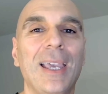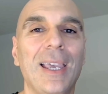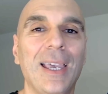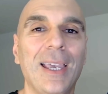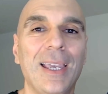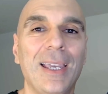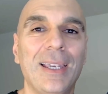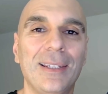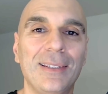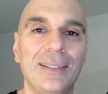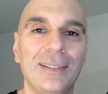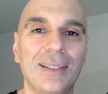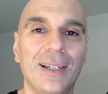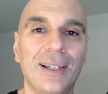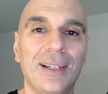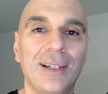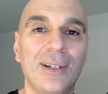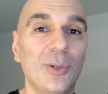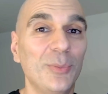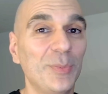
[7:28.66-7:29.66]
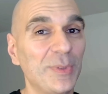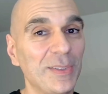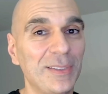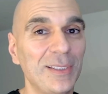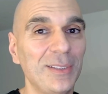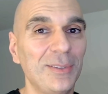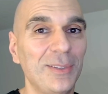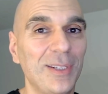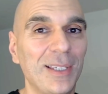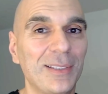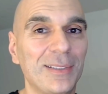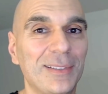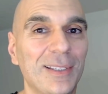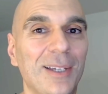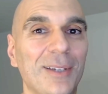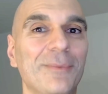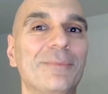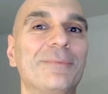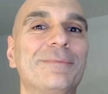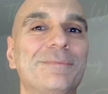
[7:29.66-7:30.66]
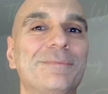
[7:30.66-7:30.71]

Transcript: And uh, hope to see you next time.